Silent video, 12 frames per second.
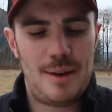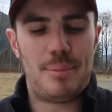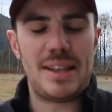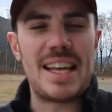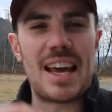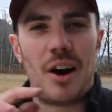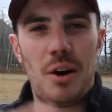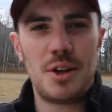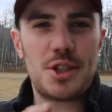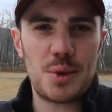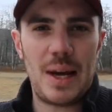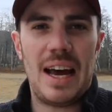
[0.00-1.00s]
but they
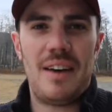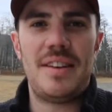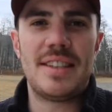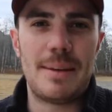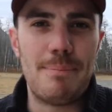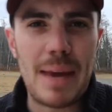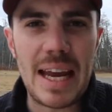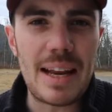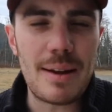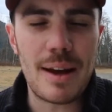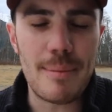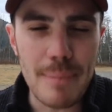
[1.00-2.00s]
also have this
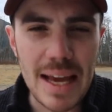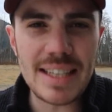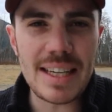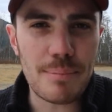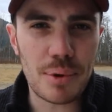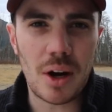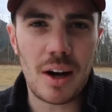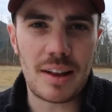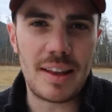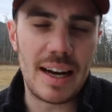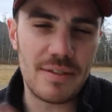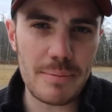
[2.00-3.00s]
amazing
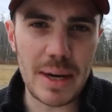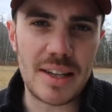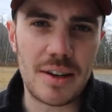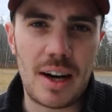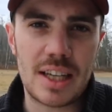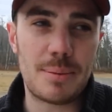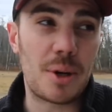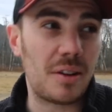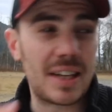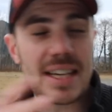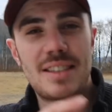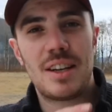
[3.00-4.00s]
product that everybody talks about,
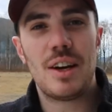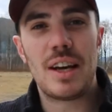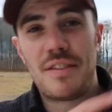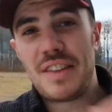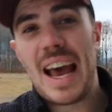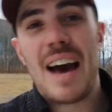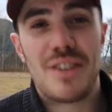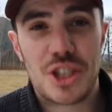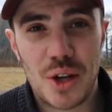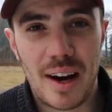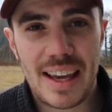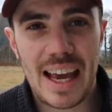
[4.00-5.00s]
at least if they have a
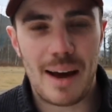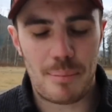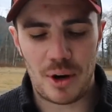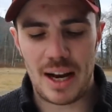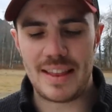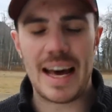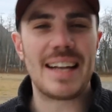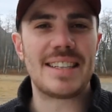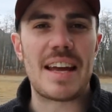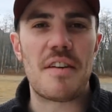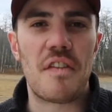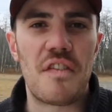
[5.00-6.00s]
truck camper, and that
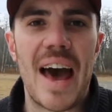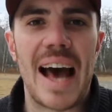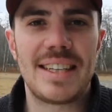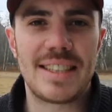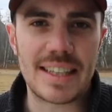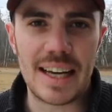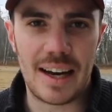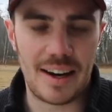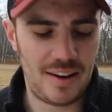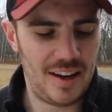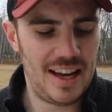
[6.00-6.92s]
is a fast gun.